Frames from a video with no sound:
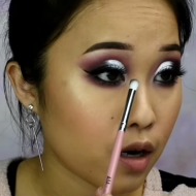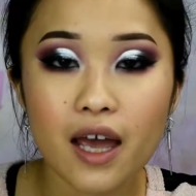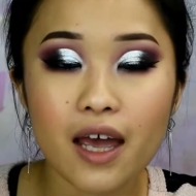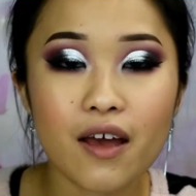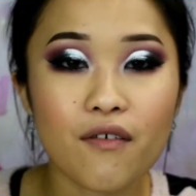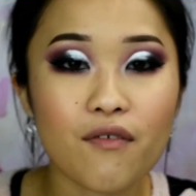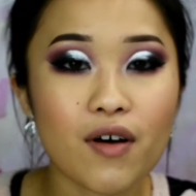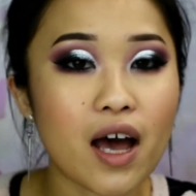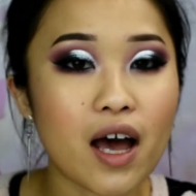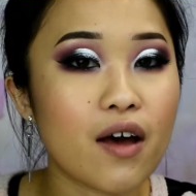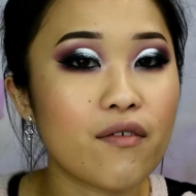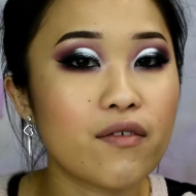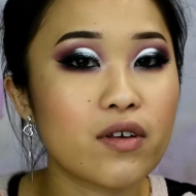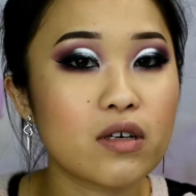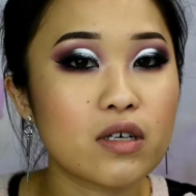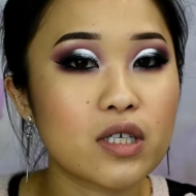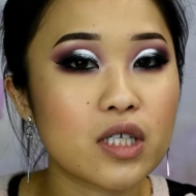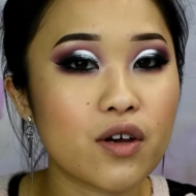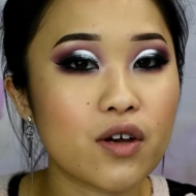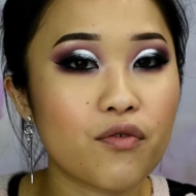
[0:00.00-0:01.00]
If I haven't
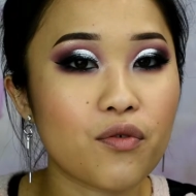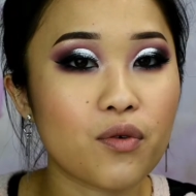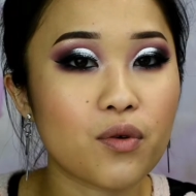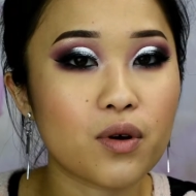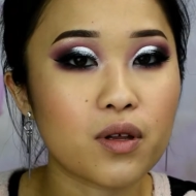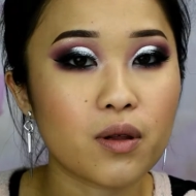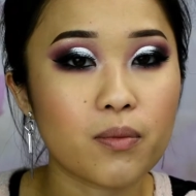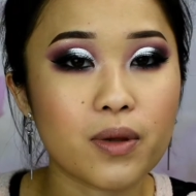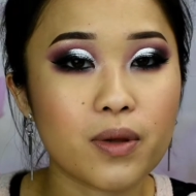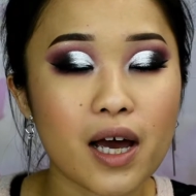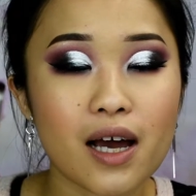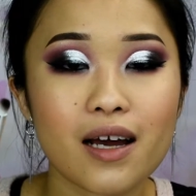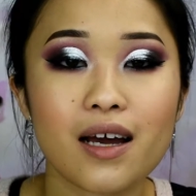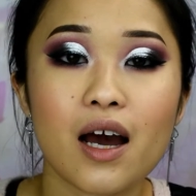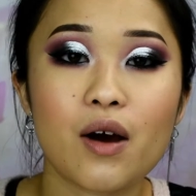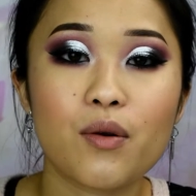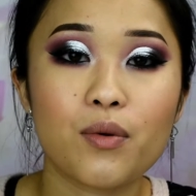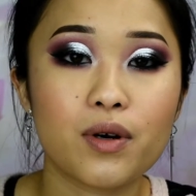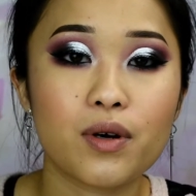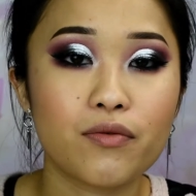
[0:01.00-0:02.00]
used it for the black,
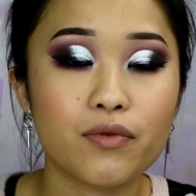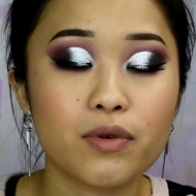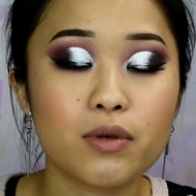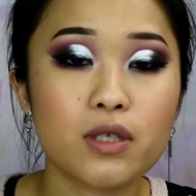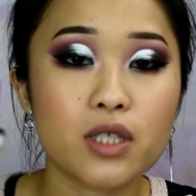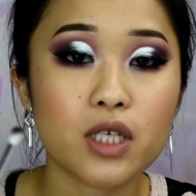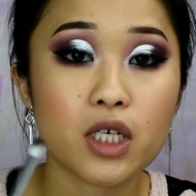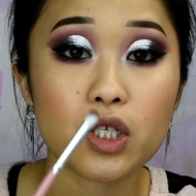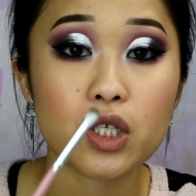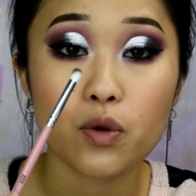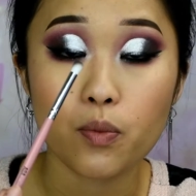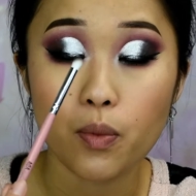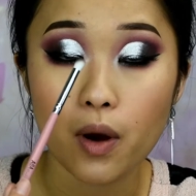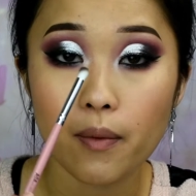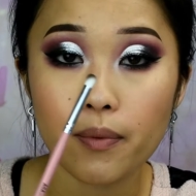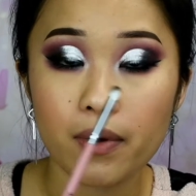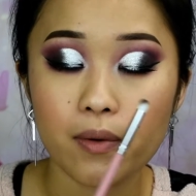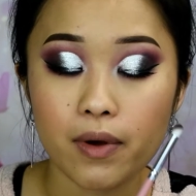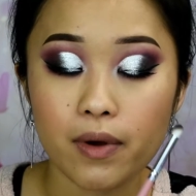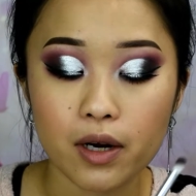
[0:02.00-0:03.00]
I would have used it to pop
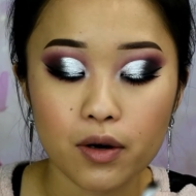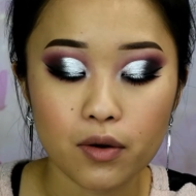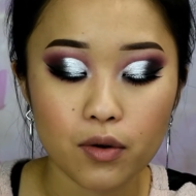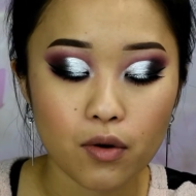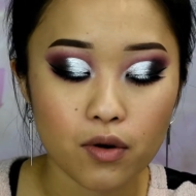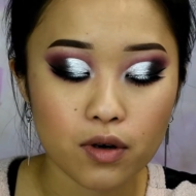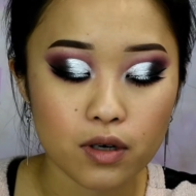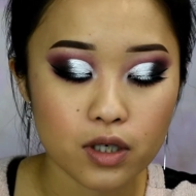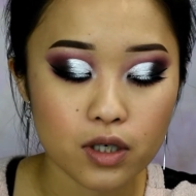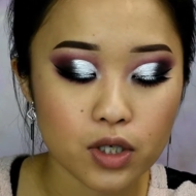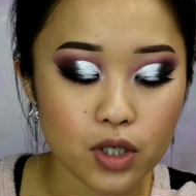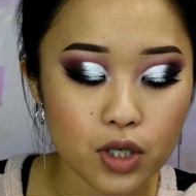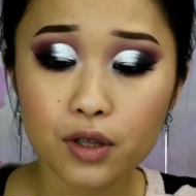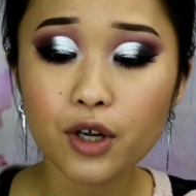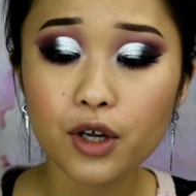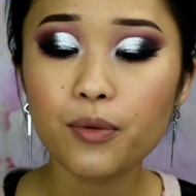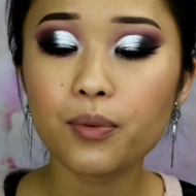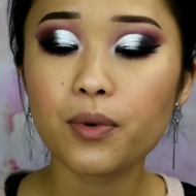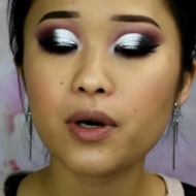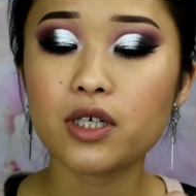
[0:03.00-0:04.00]
in my inner corners. The
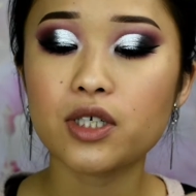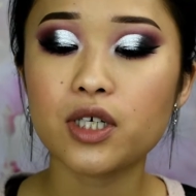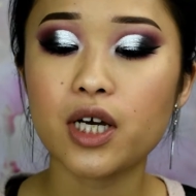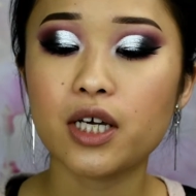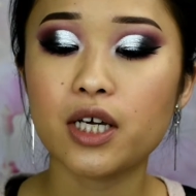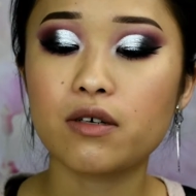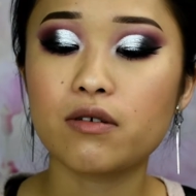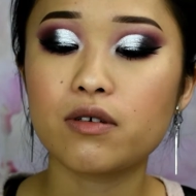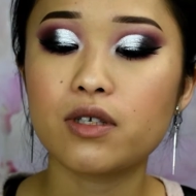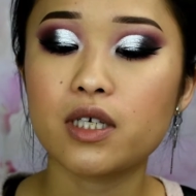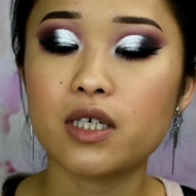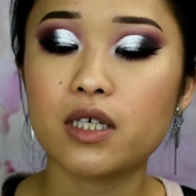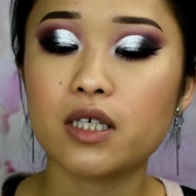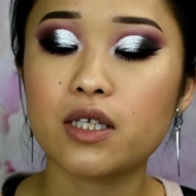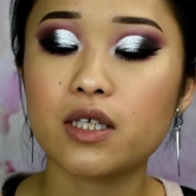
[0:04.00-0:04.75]
third brush I use is the